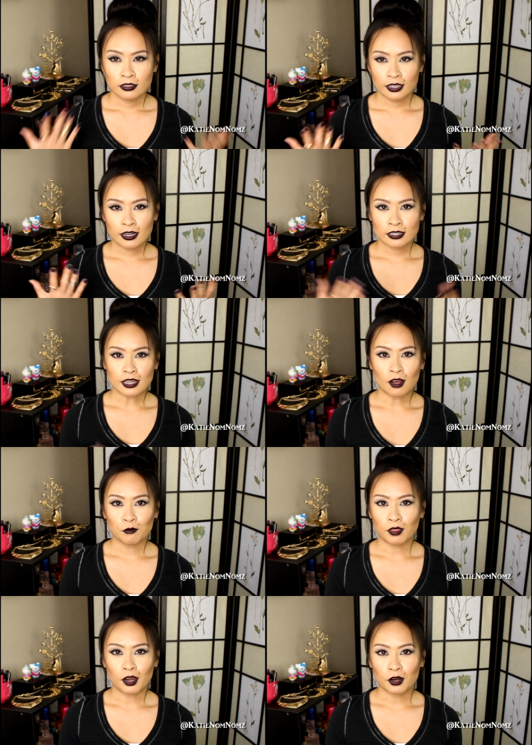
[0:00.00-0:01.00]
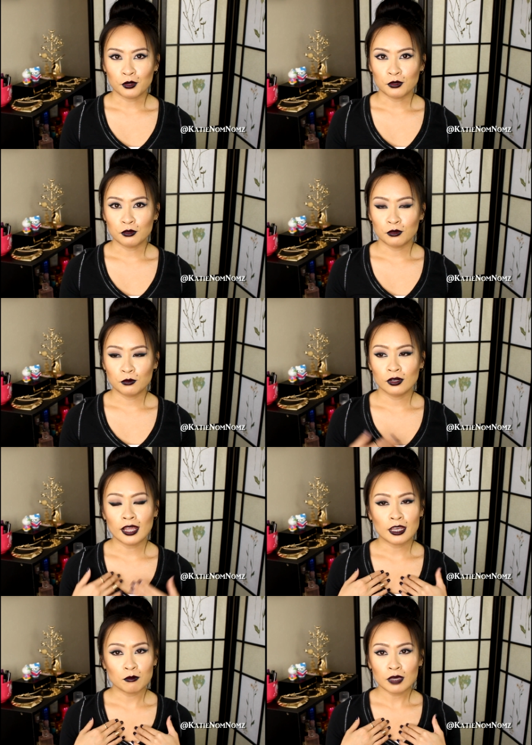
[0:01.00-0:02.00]
ladies out there who were
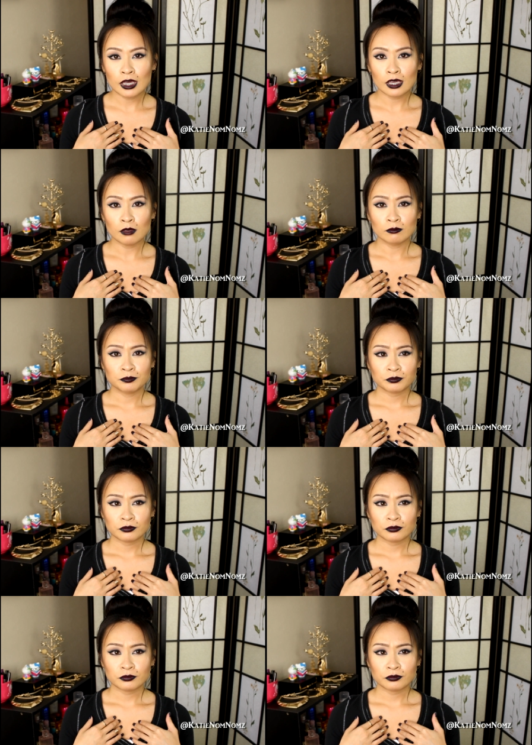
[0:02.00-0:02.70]
like me